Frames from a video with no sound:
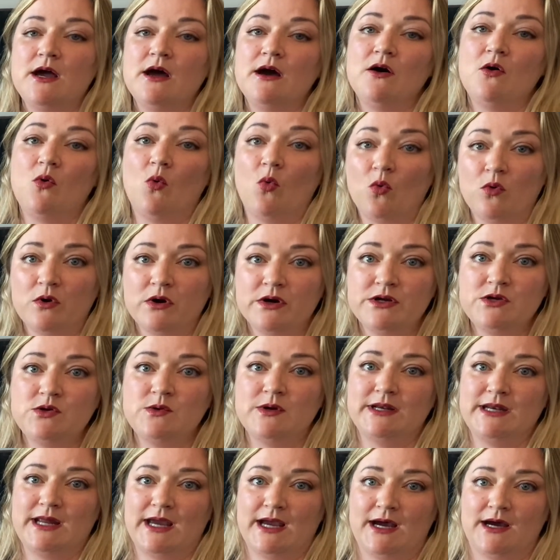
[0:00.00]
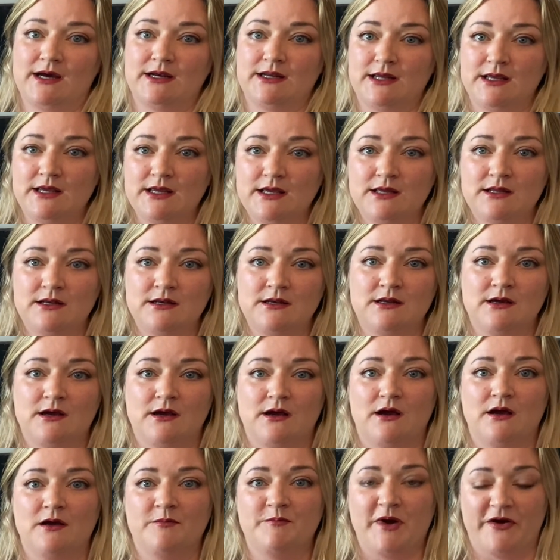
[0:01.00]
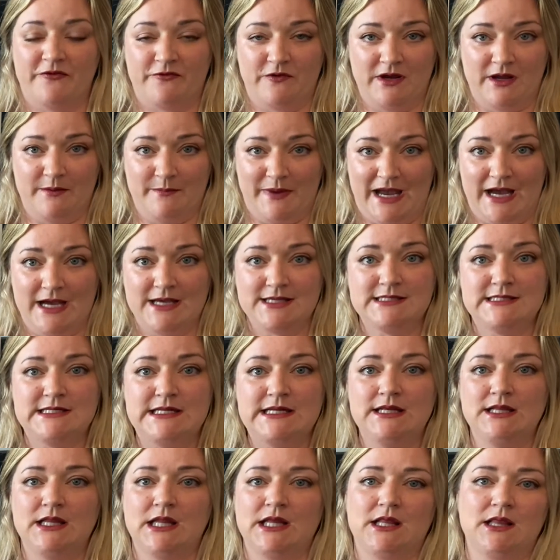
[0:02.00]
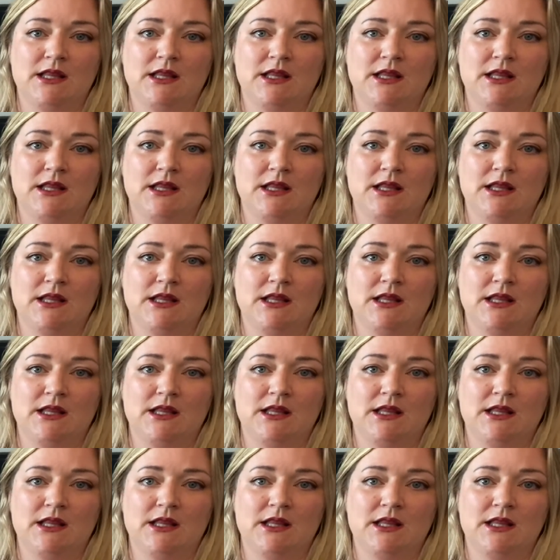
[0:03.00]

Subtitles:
or you can add in buffering capacity like